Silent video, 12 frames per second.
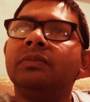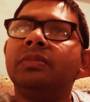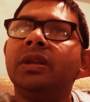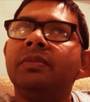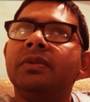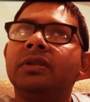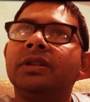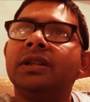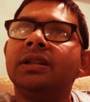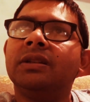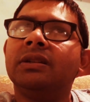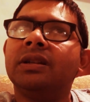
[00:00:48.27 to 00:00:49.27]
people
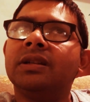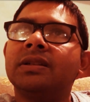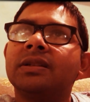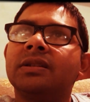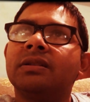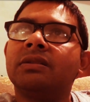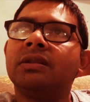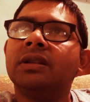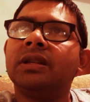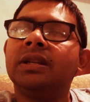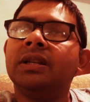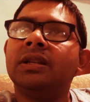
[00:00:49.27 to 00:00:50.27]
didn't
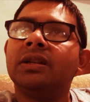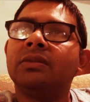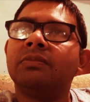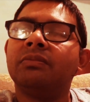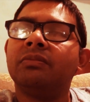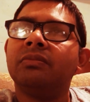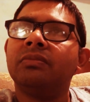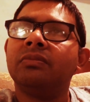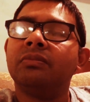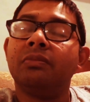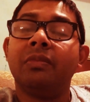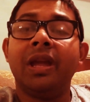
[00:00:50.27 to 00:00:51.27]
necessarily,
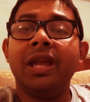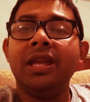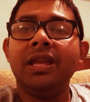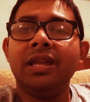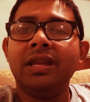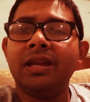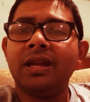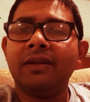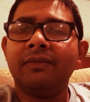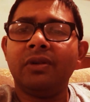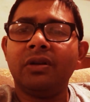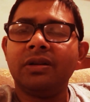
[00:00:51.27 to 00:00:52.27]
may
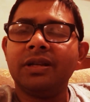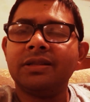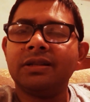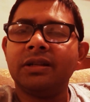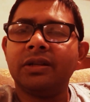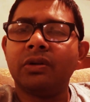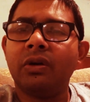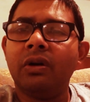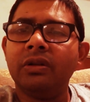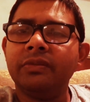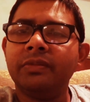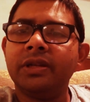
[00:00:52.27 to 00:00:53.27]
have not necessarily
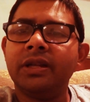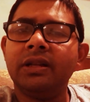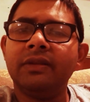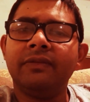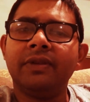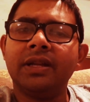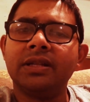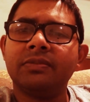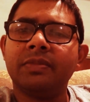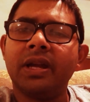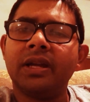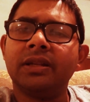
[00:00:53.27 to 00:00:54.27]
called it Mandela effects
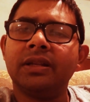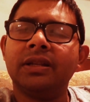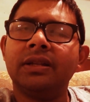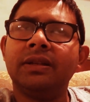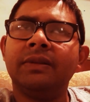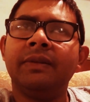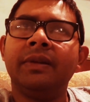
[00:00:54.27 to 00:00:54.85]
back then.